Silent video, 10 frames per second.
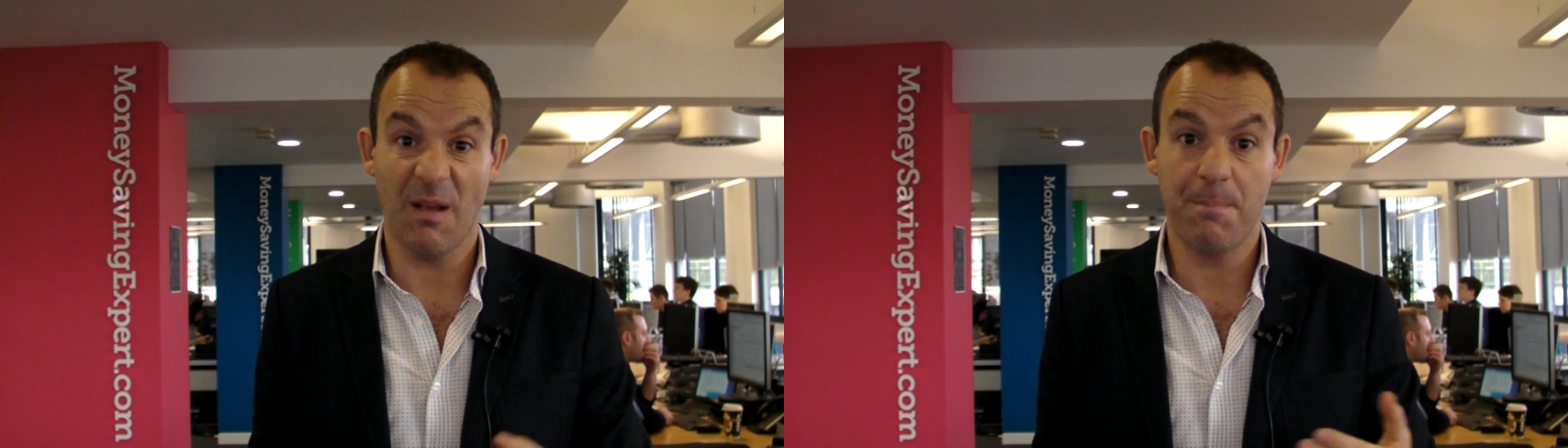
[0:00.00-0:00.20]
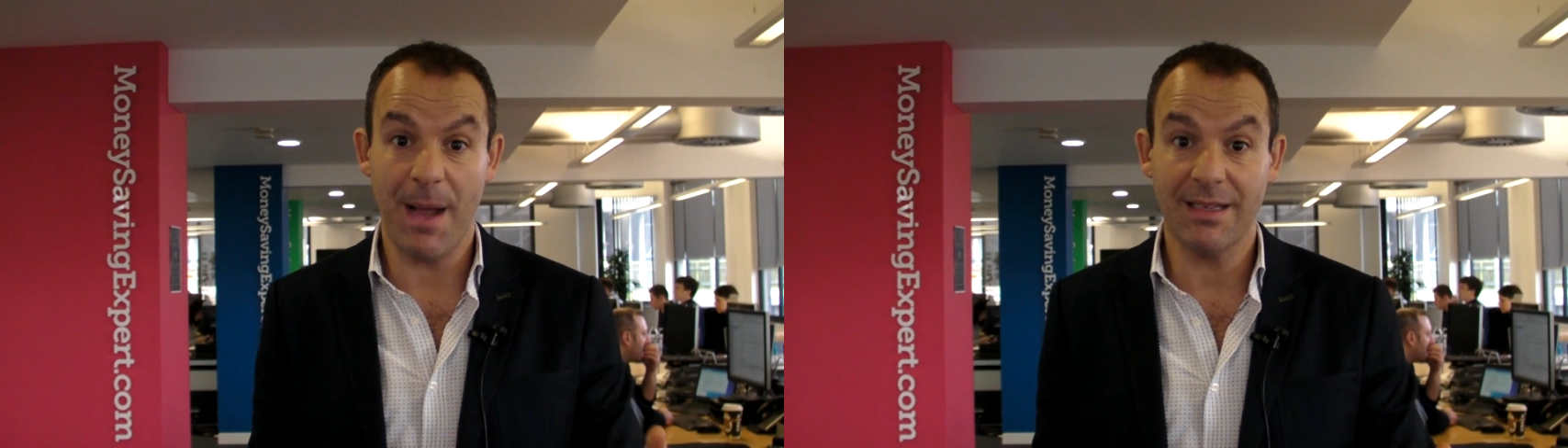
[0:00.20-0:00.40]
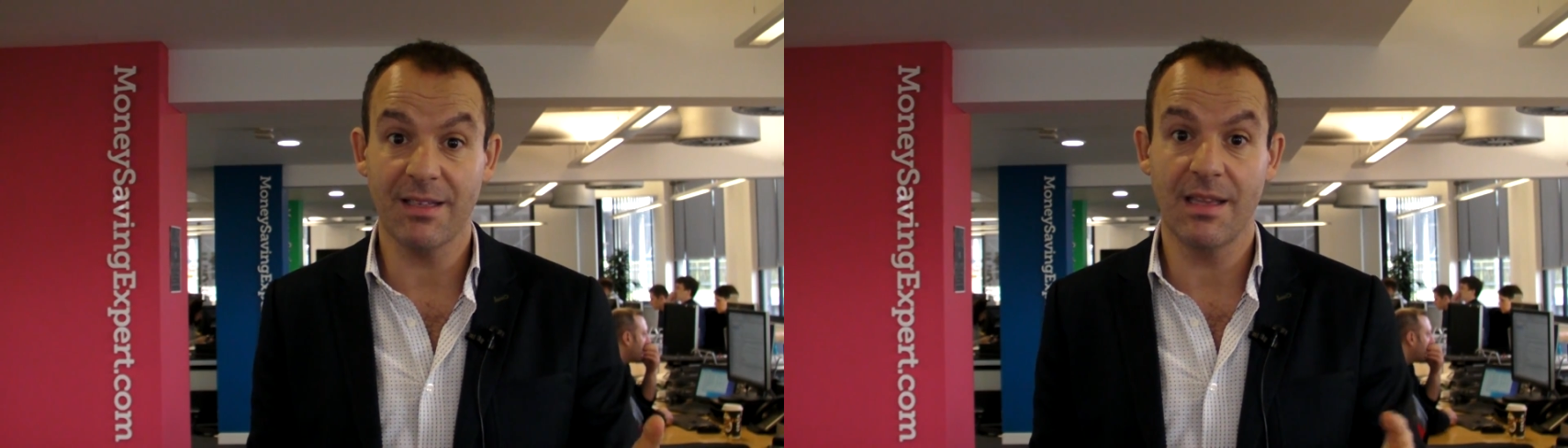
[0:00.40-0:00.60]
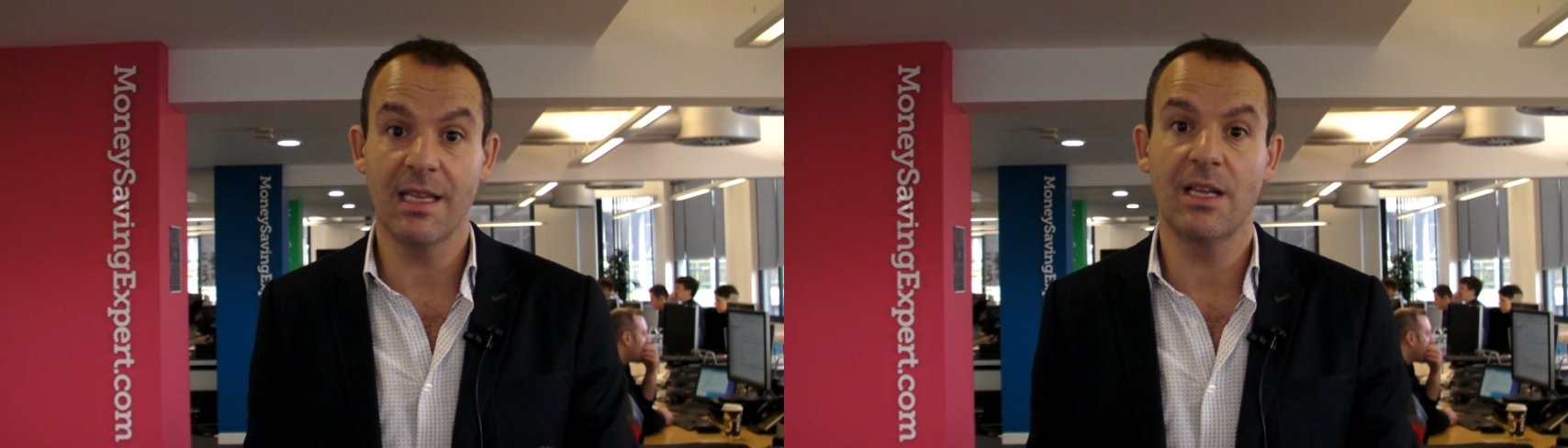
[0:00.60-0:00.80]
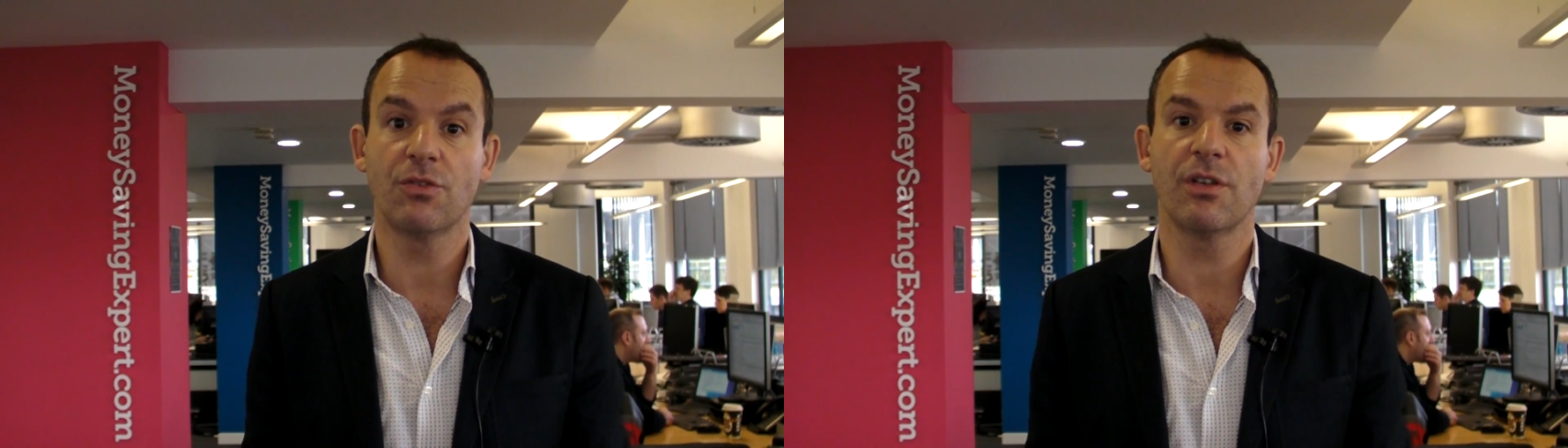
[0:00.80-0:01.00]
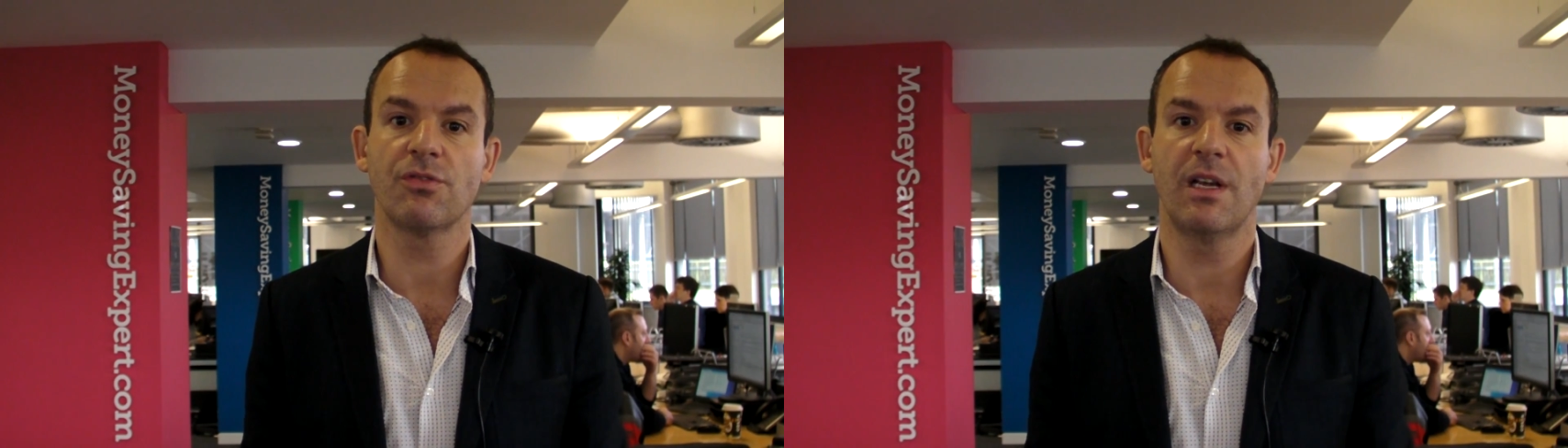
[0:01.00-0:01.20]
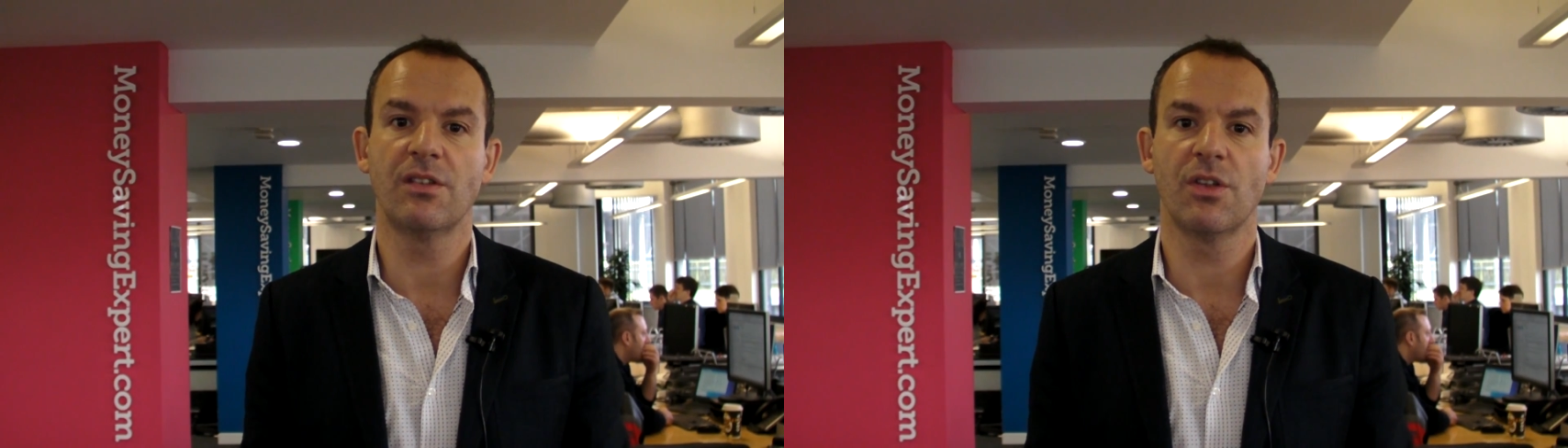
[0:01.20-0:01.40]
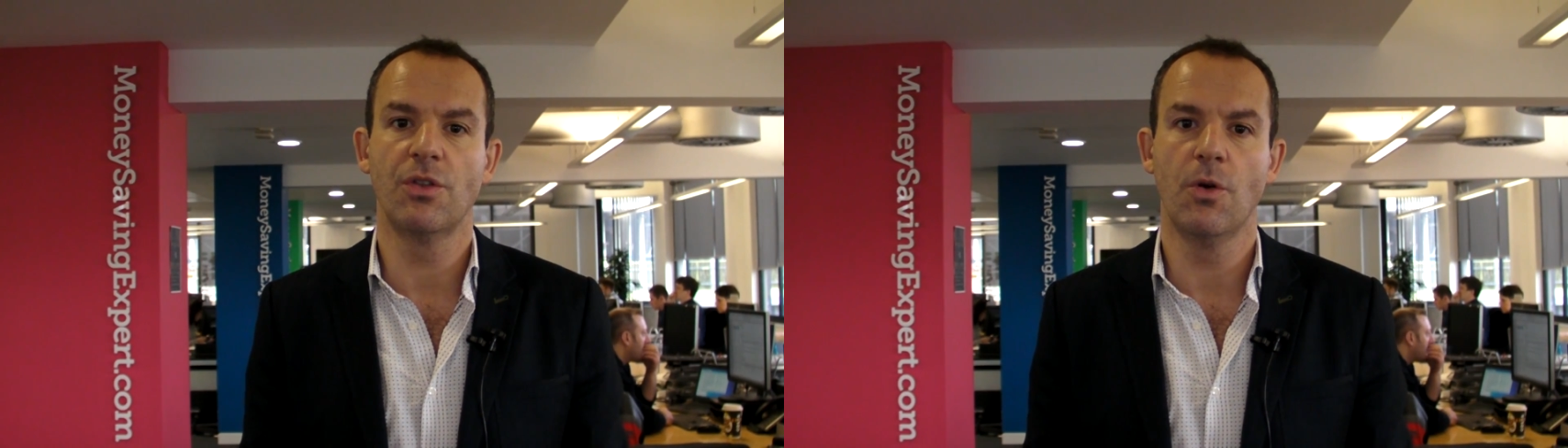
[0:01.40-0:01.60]
are better than the interest
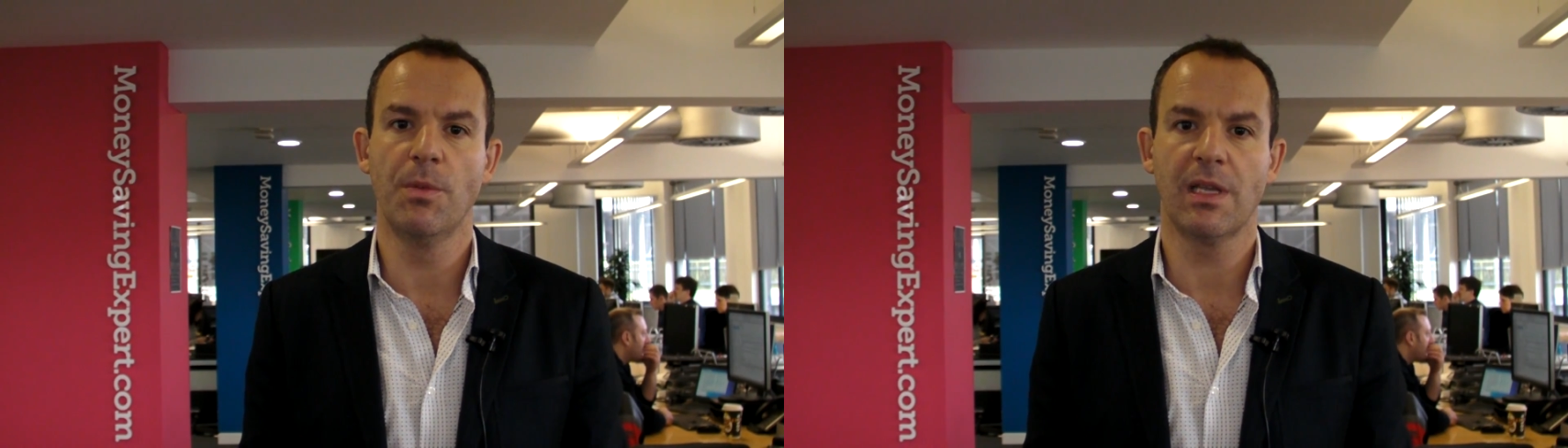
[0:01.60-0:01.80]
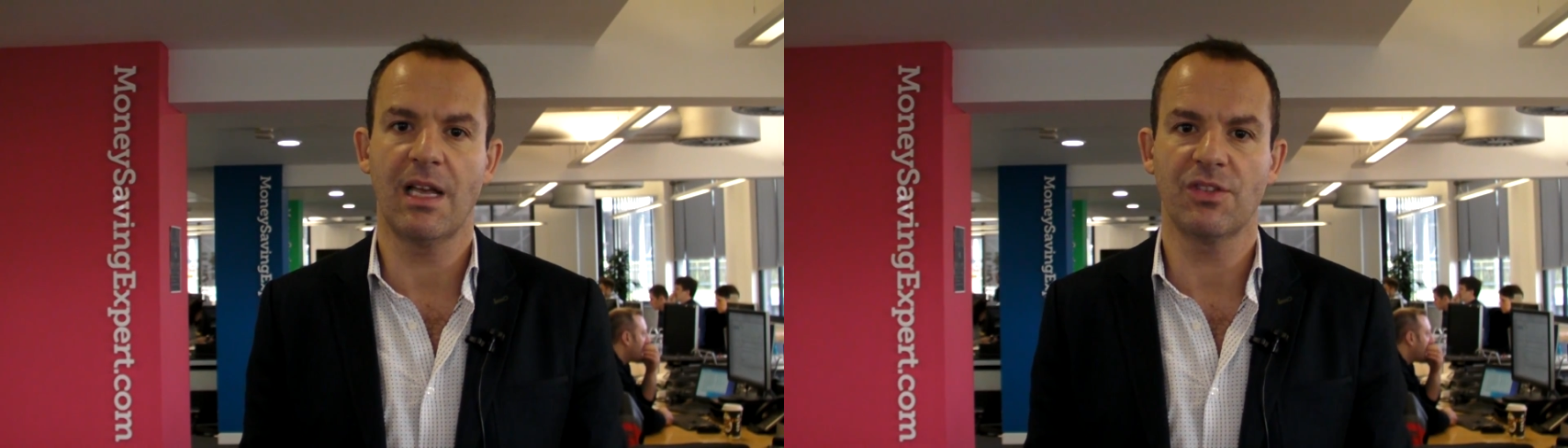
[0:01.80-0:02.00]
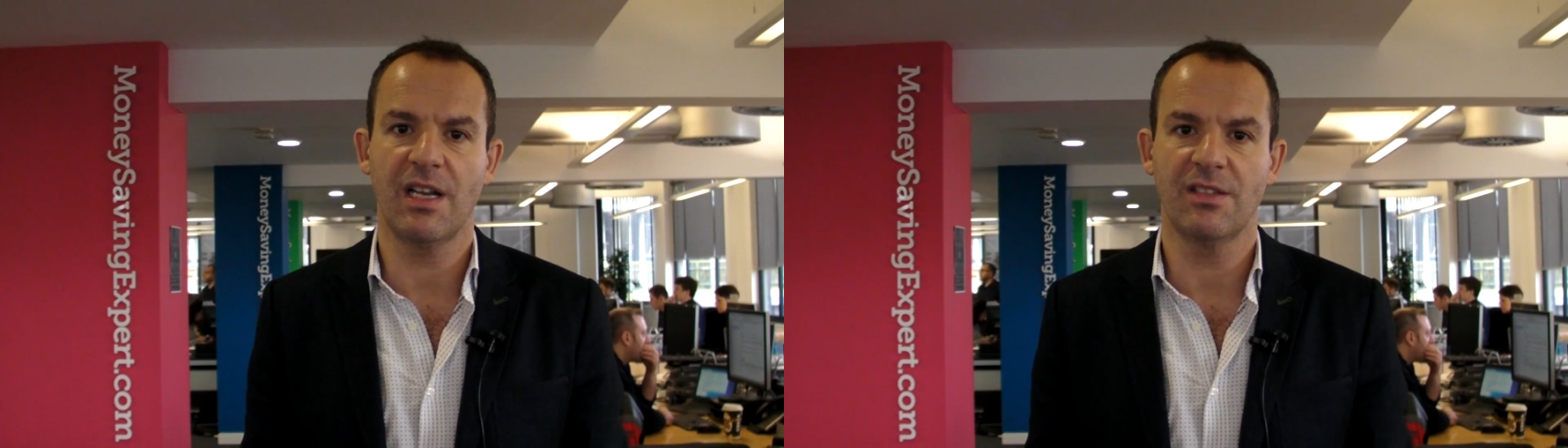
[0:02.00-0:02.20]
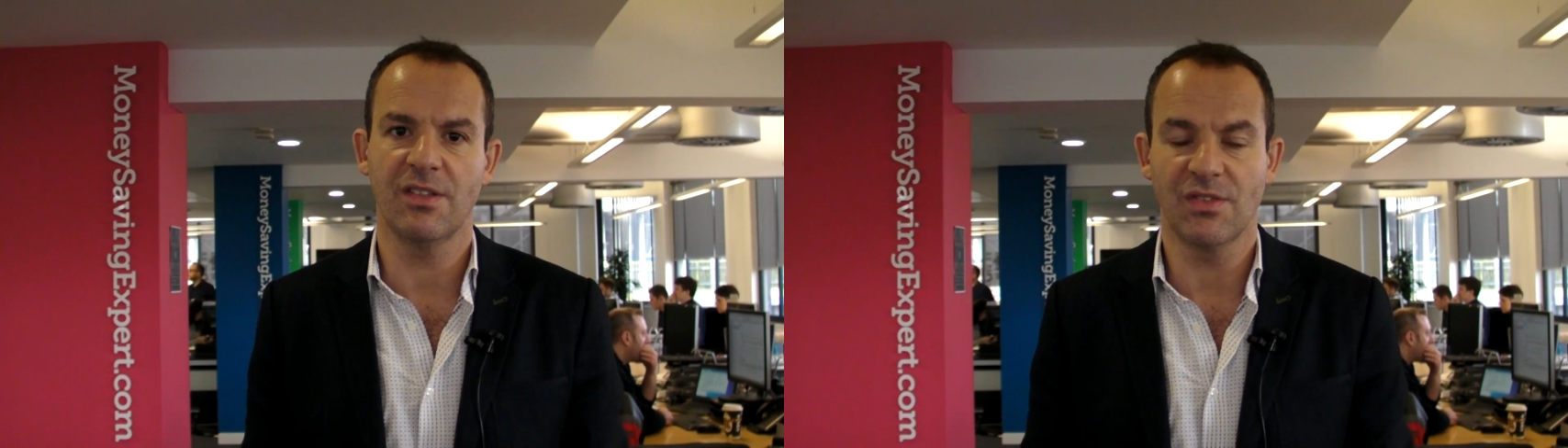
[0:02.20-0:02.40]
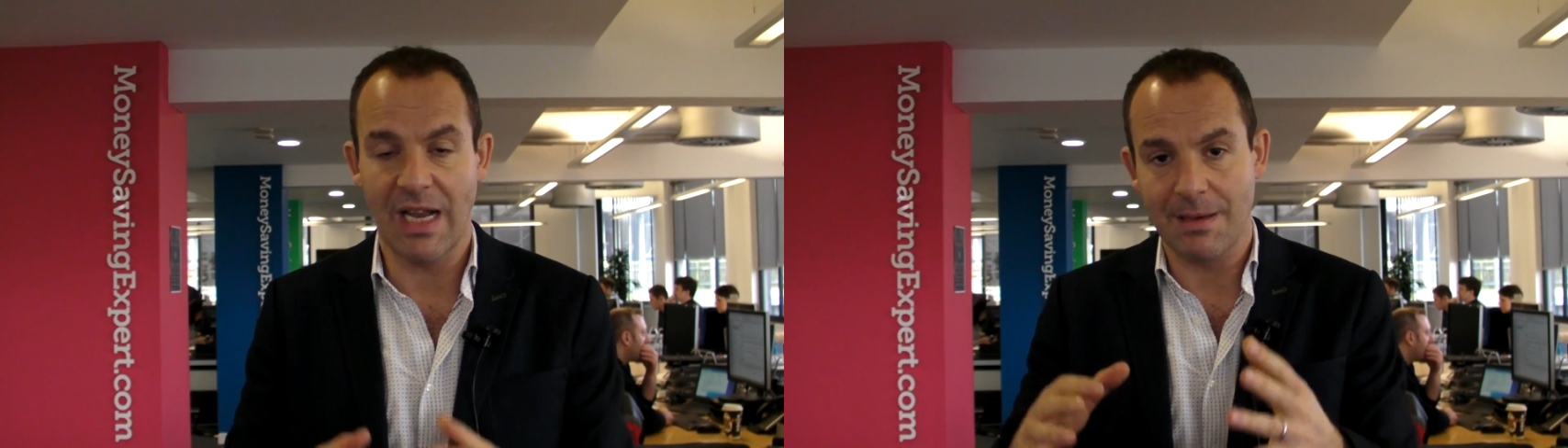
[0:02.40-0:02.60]
rates on normal cash ISAs.